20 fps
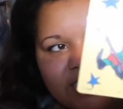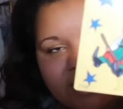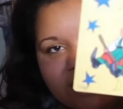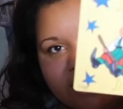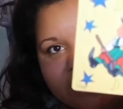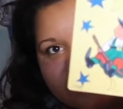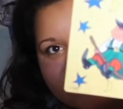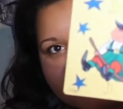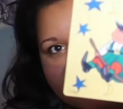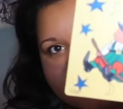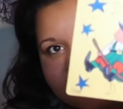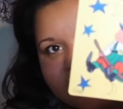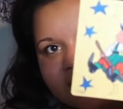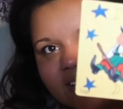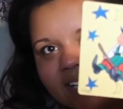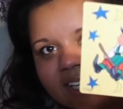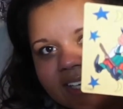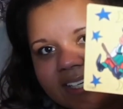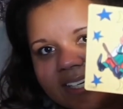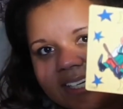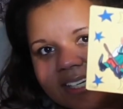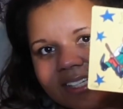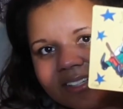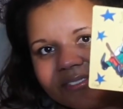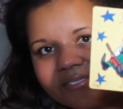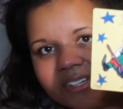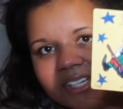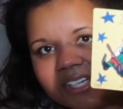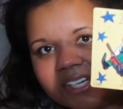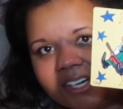I'll try and hang that in
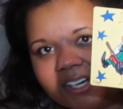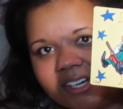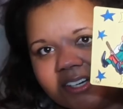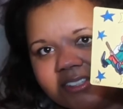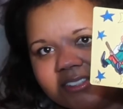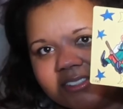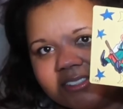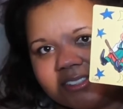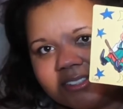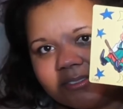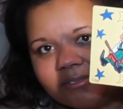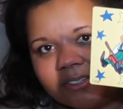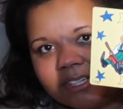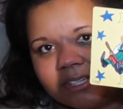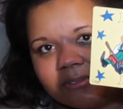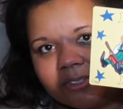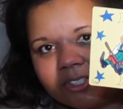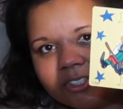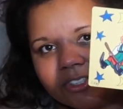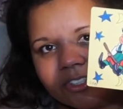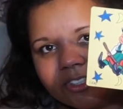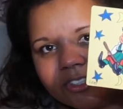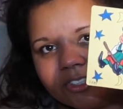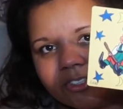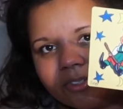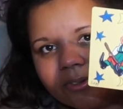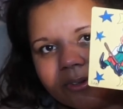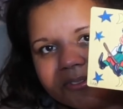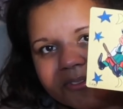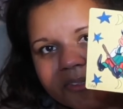my car or somewhere. I'm not too
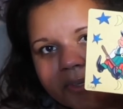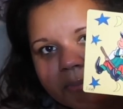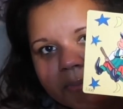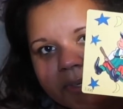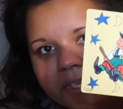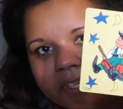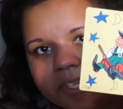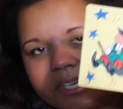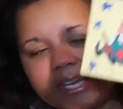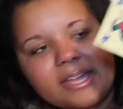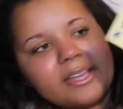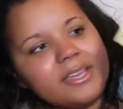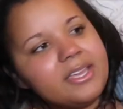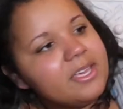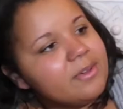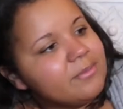sure I'm going to put it yet.